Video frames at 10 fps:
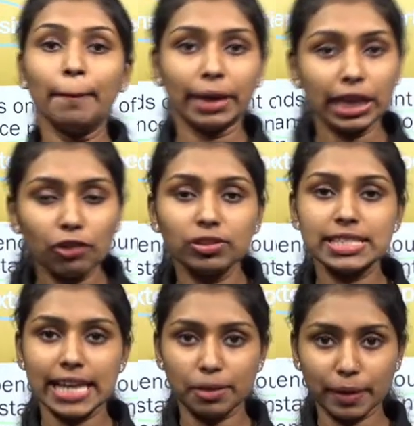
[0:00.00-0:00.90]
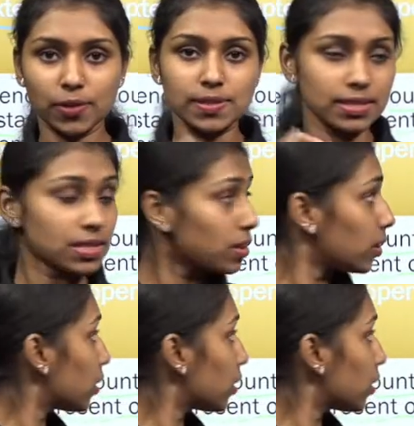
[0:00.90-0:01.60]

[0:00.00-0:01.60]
Many of the JEE Main questions